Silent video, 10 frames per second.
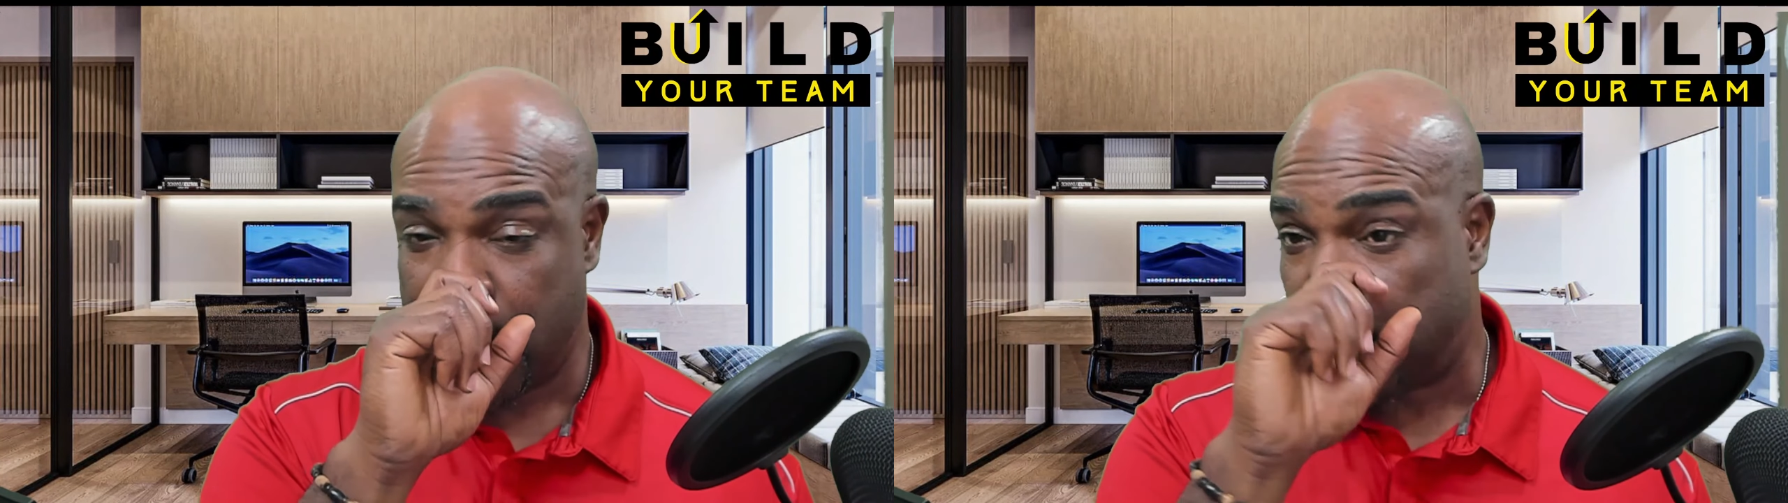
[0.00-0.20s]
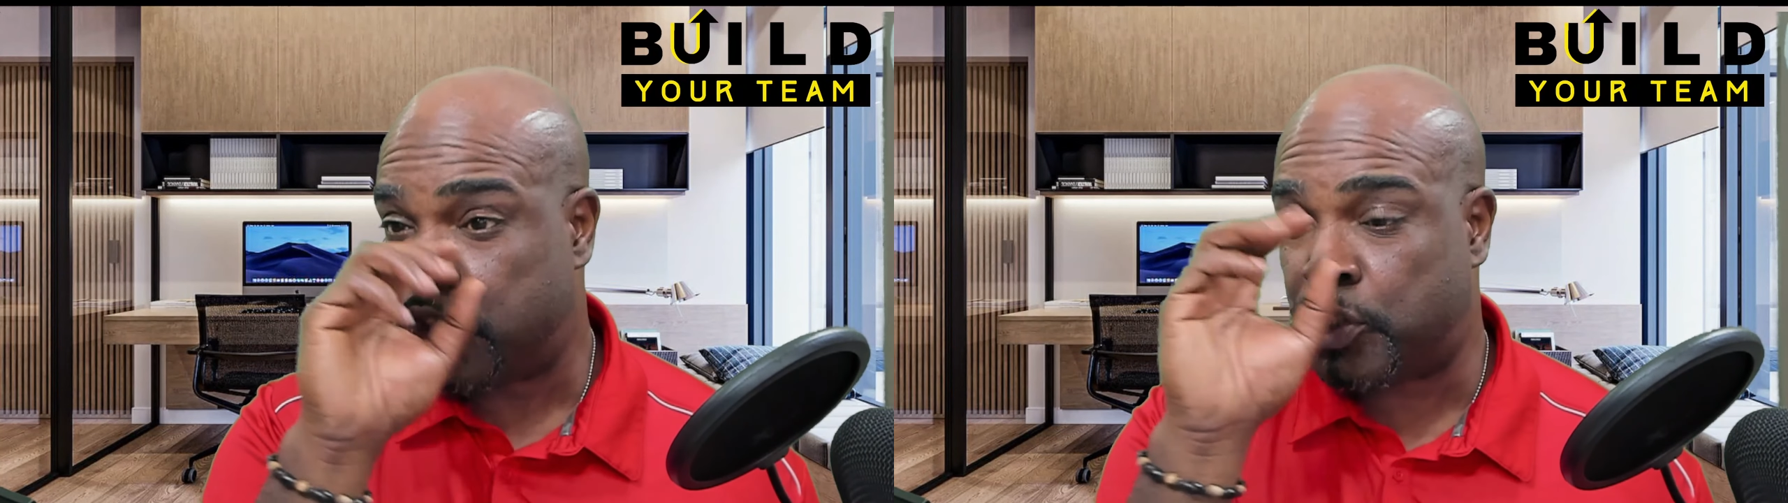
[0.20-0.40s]

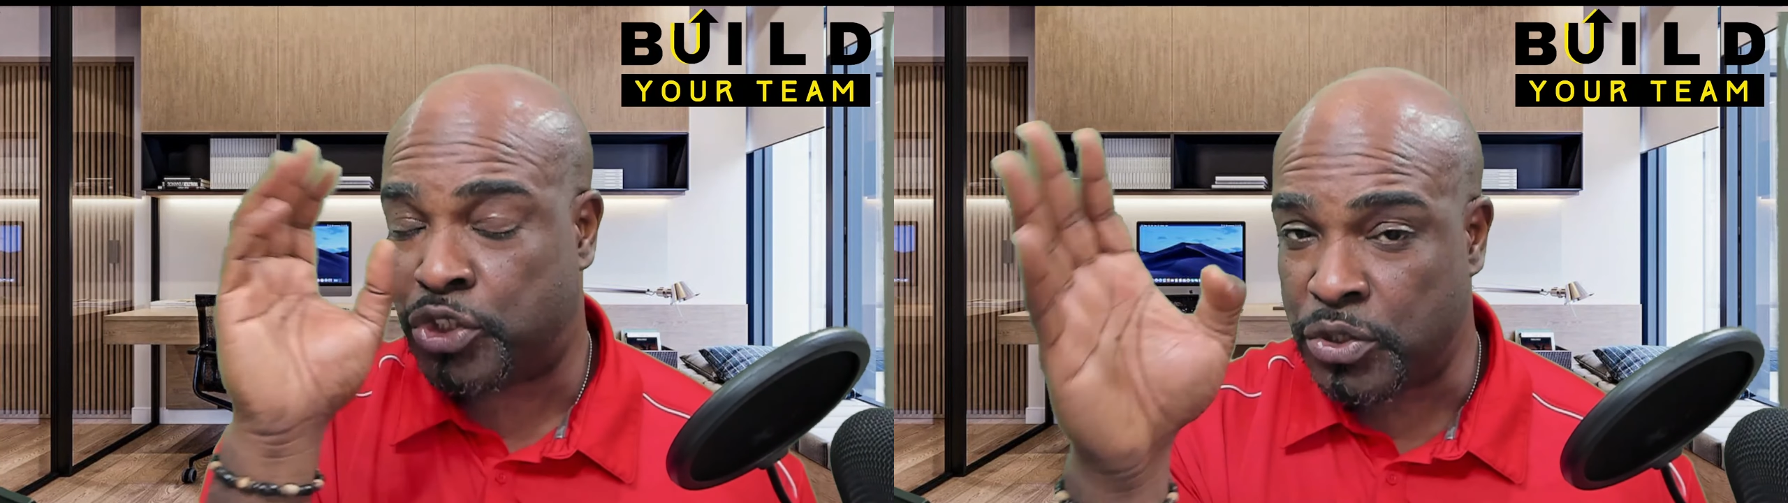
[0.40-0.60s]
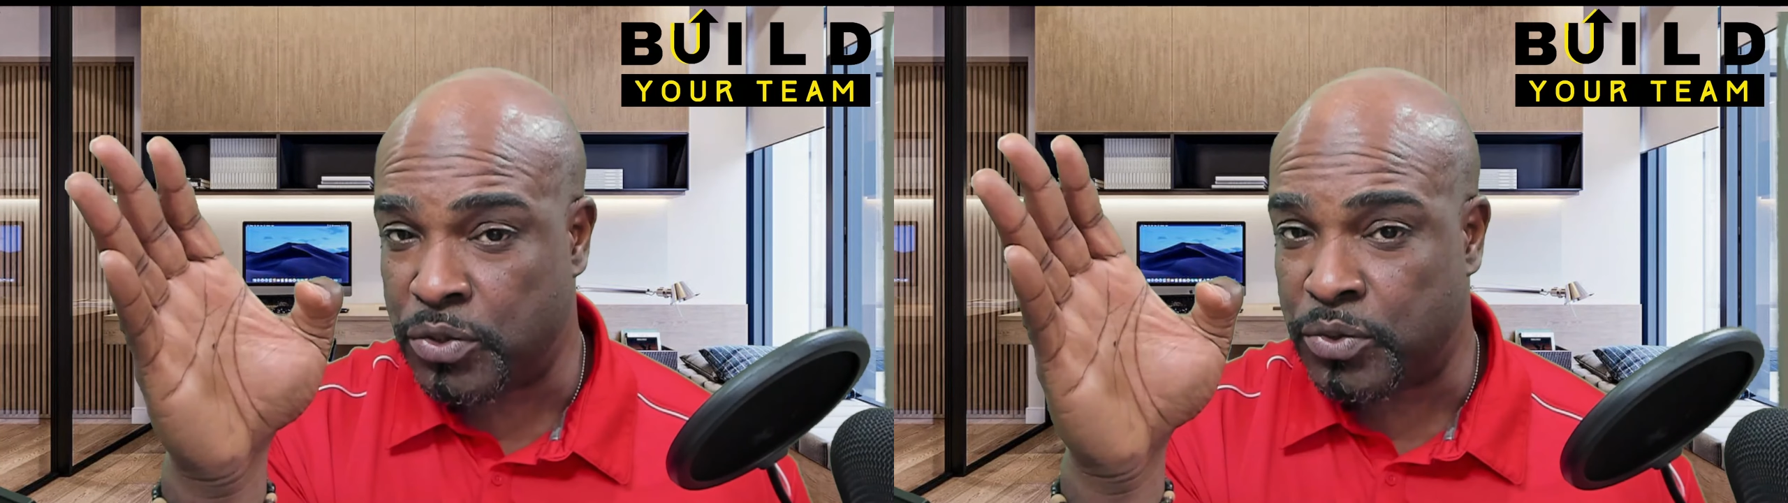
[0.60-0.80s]

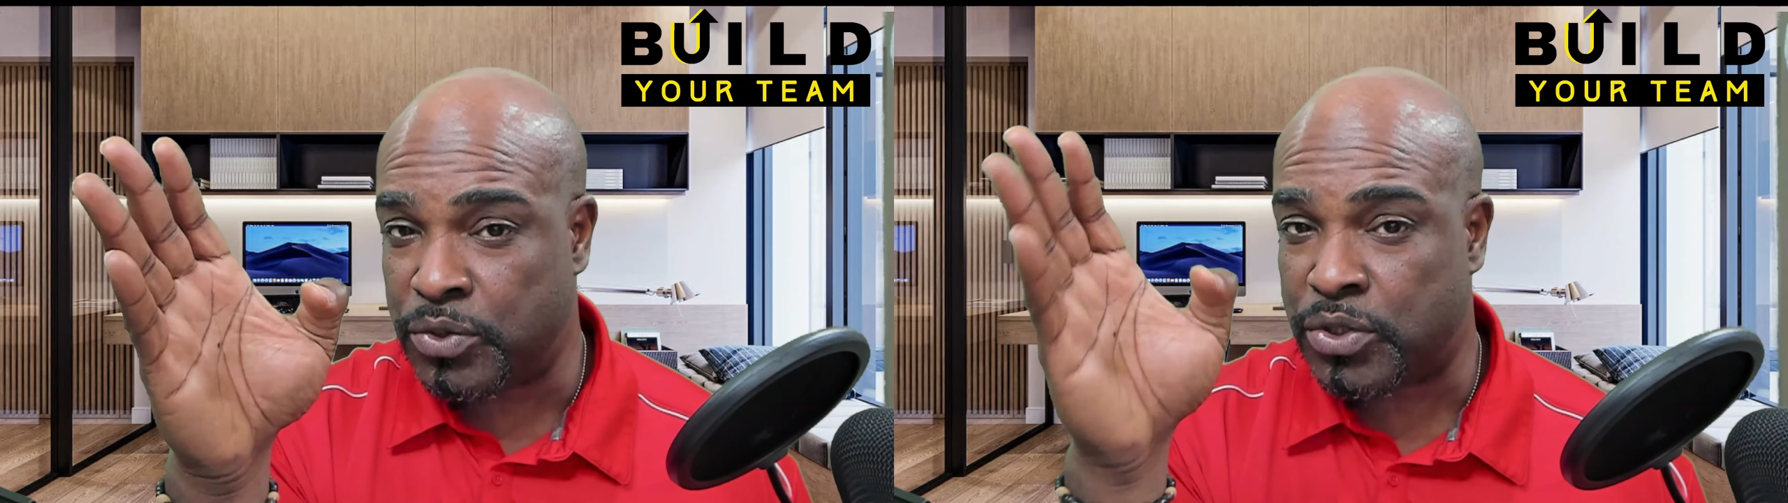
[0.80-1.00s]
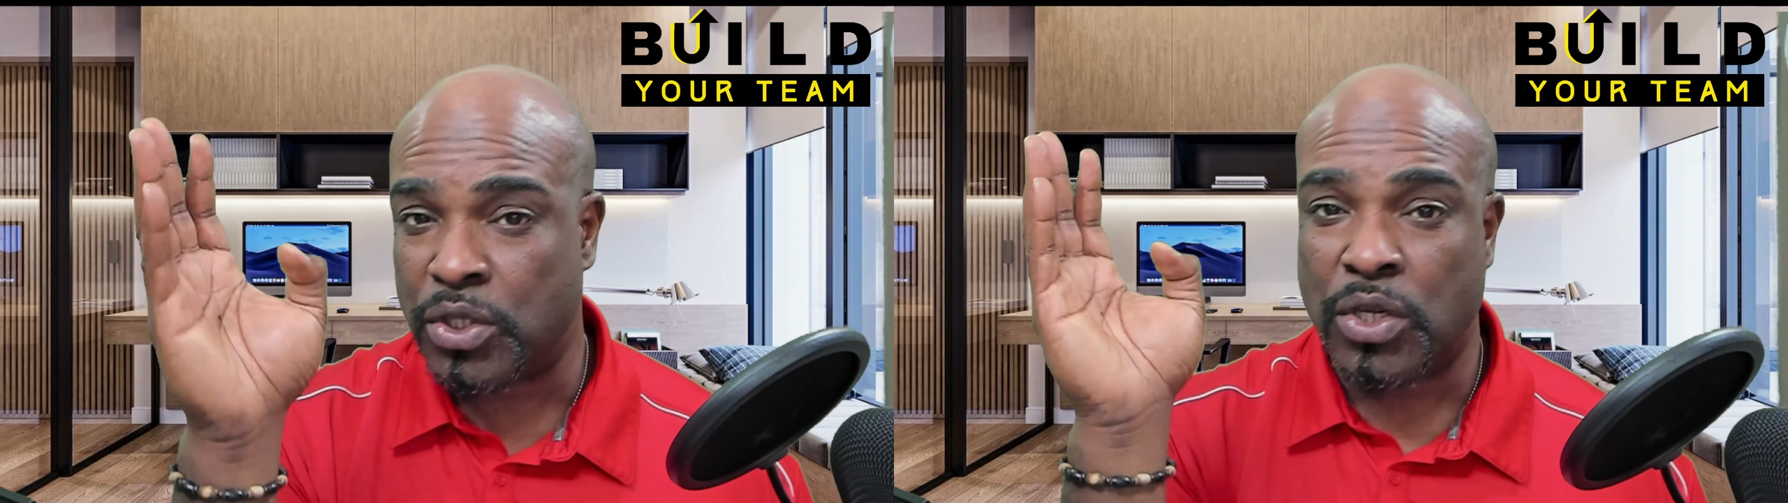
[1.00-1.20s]
choose
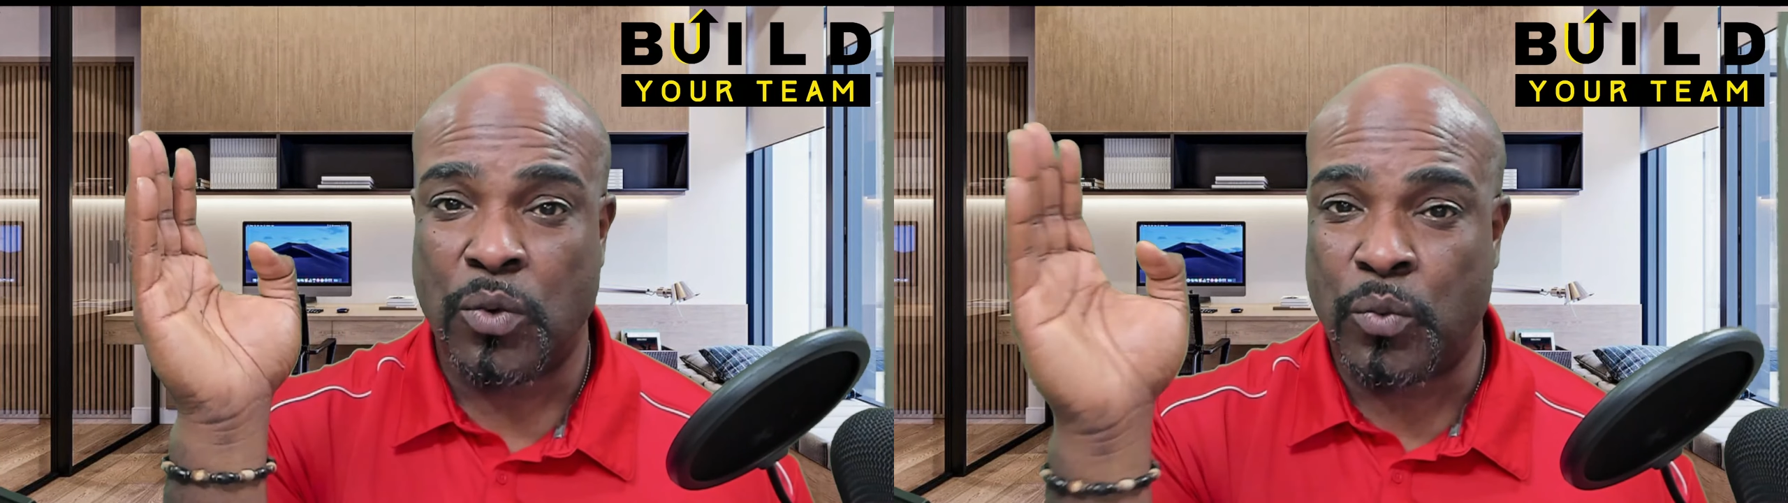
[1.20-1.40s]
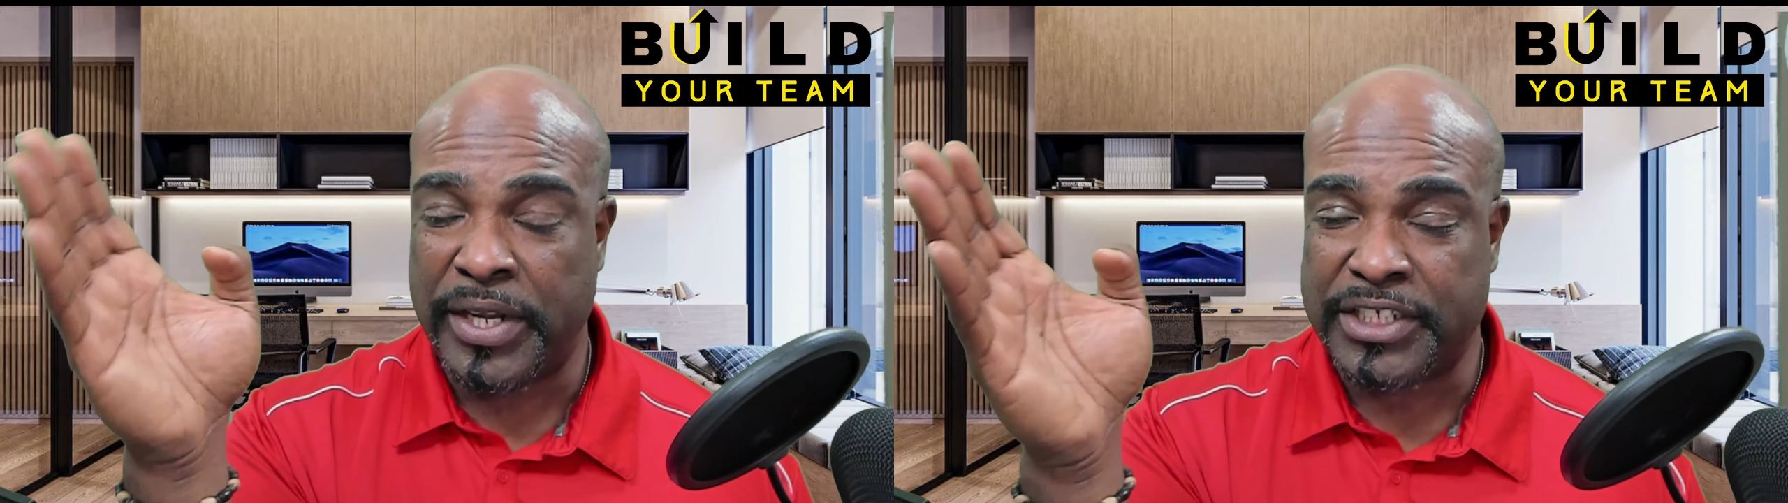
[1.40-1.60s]
which